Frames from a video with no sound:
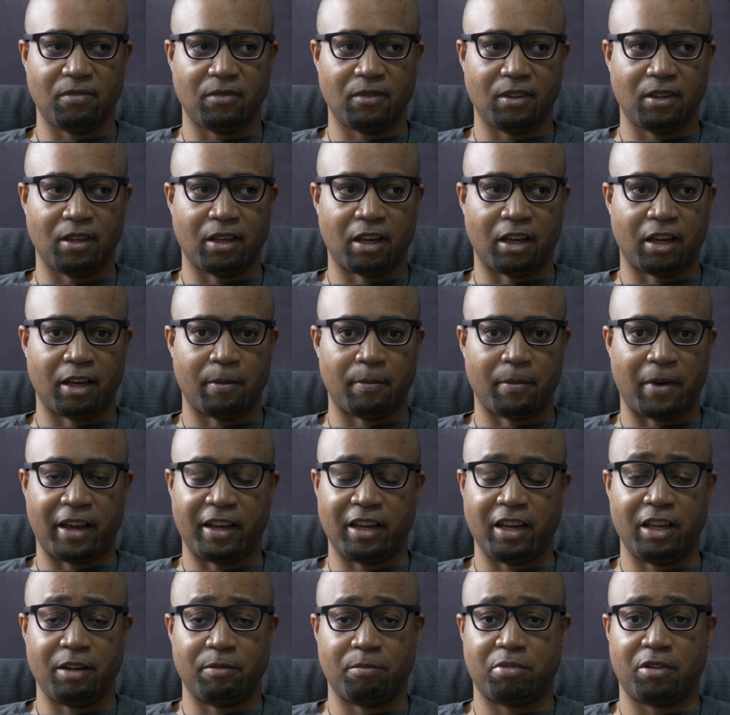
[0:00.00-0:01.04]
I
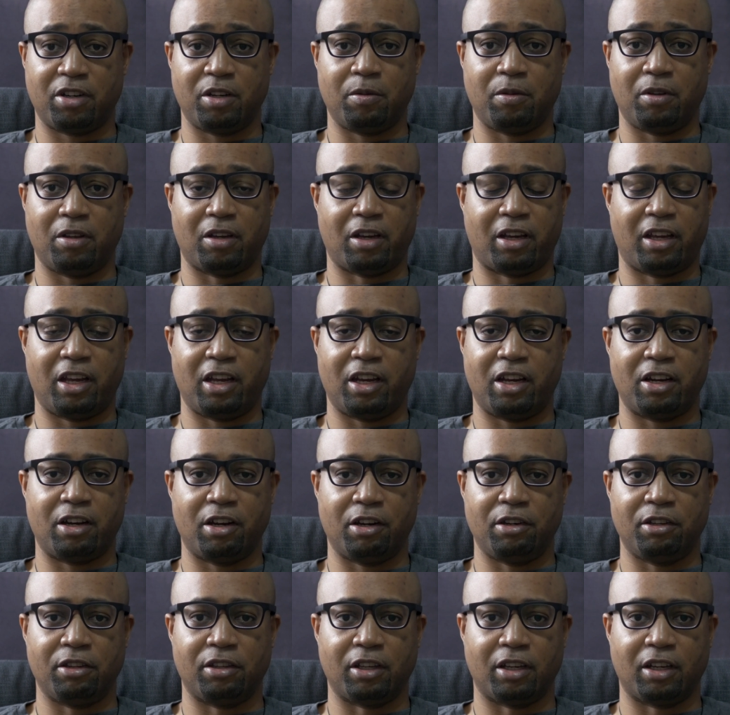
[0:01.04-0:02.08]
can't hear
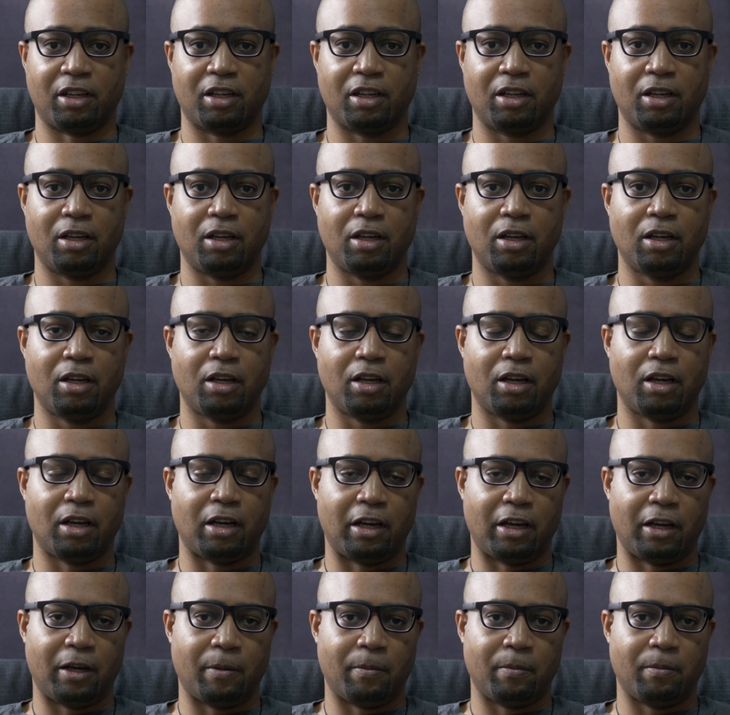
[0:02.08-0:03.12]
anything
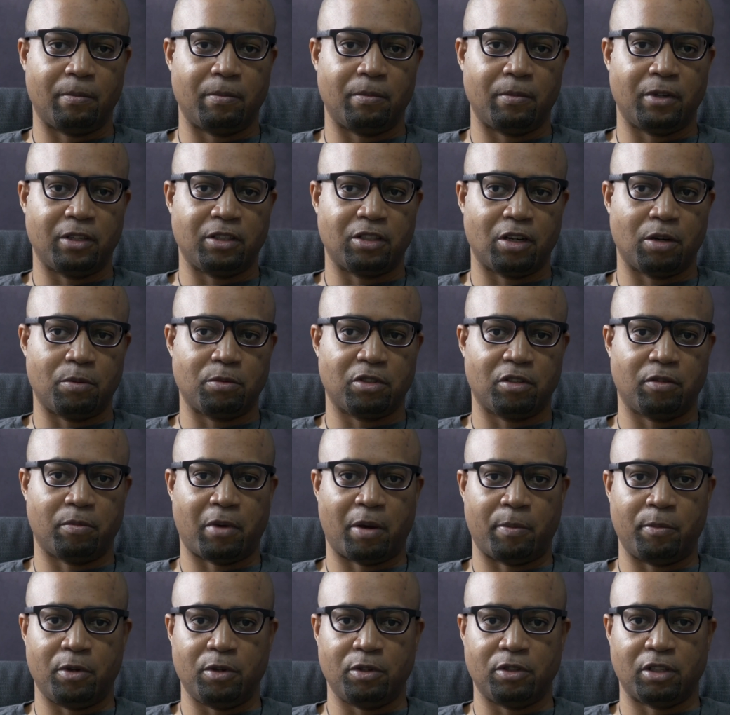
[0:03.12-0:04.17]
in terms of my
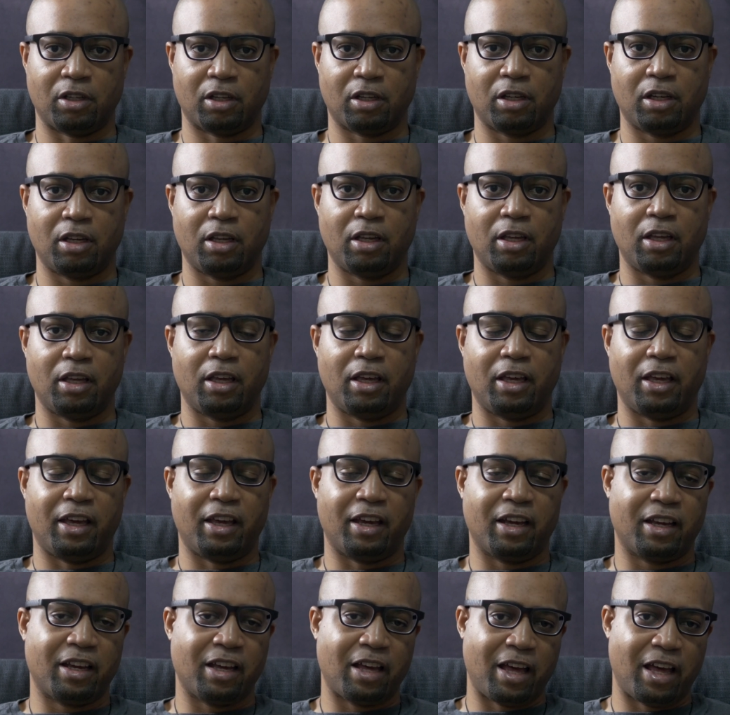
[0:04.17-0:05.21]
music.
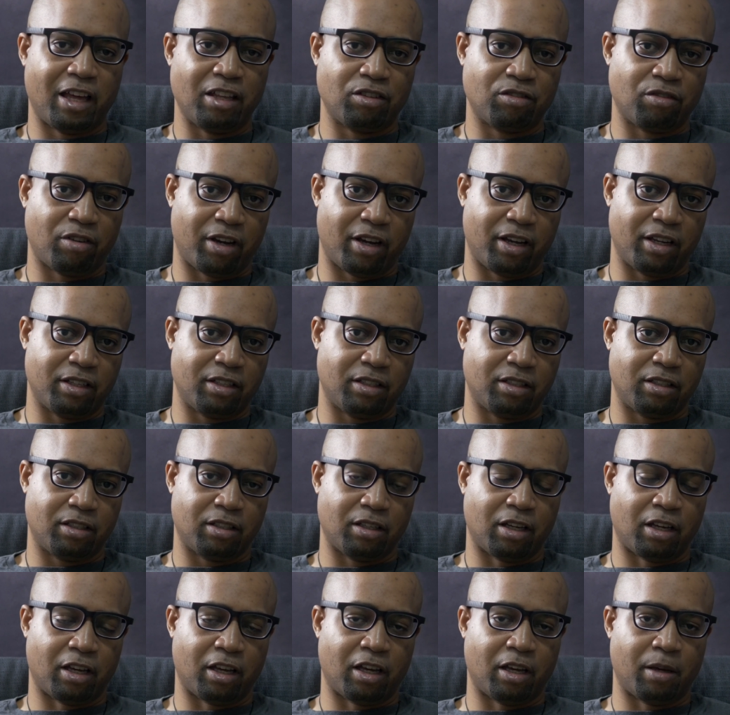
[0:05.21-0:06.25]
In contrast,
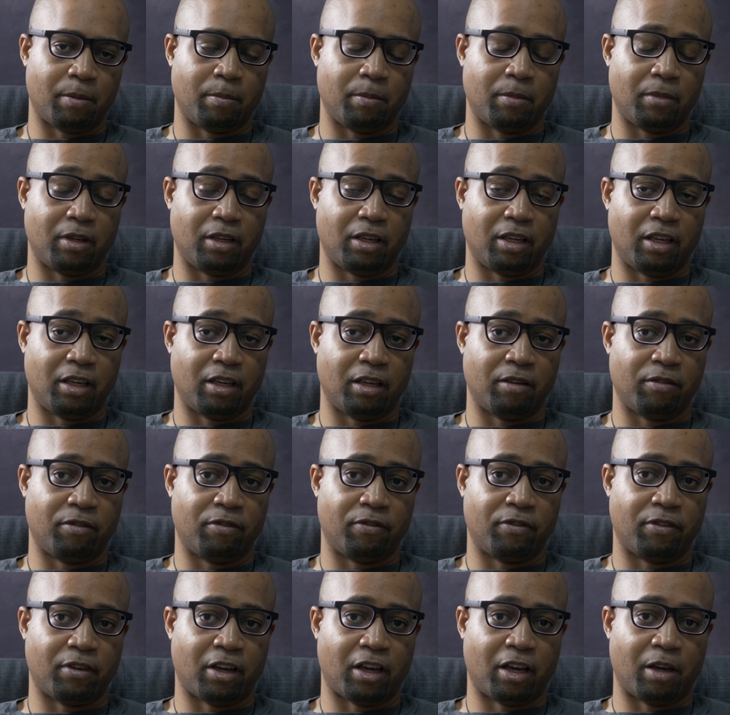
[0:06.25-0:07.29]

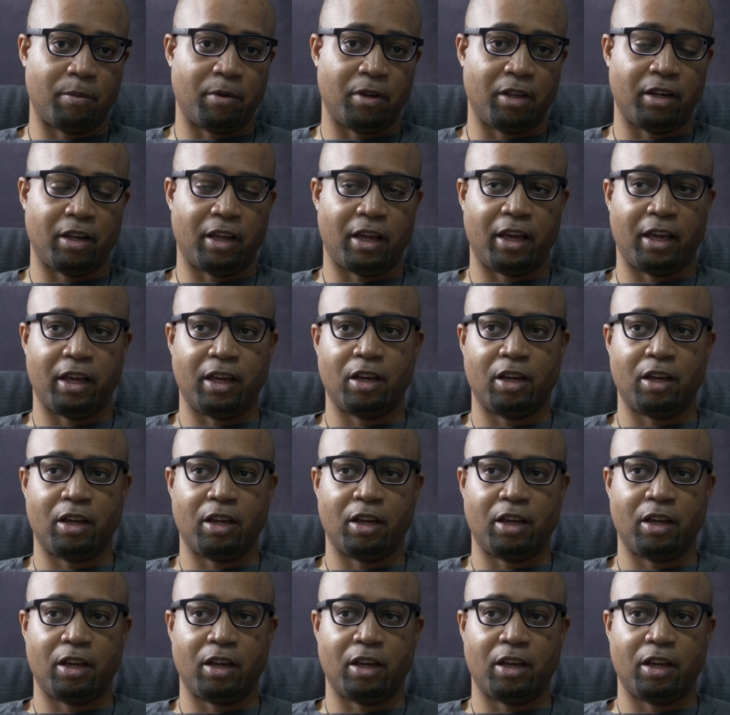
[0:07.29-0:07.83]
if I'm in a